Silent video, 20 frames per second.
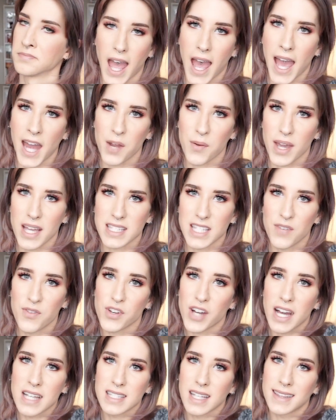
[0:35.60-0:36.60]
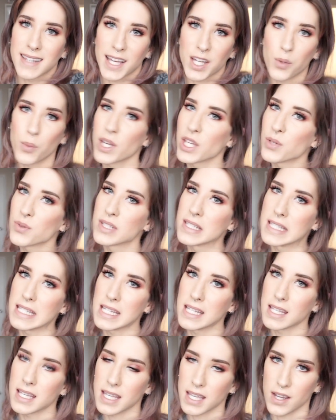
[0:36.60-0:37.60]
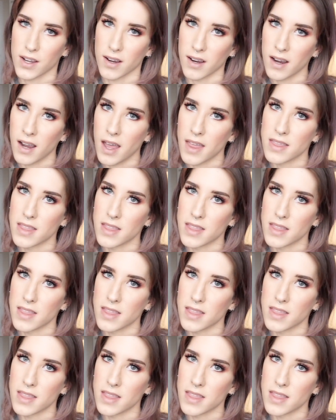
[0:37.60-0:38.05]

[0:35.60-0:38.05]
Anyways, if you guys like what you see here,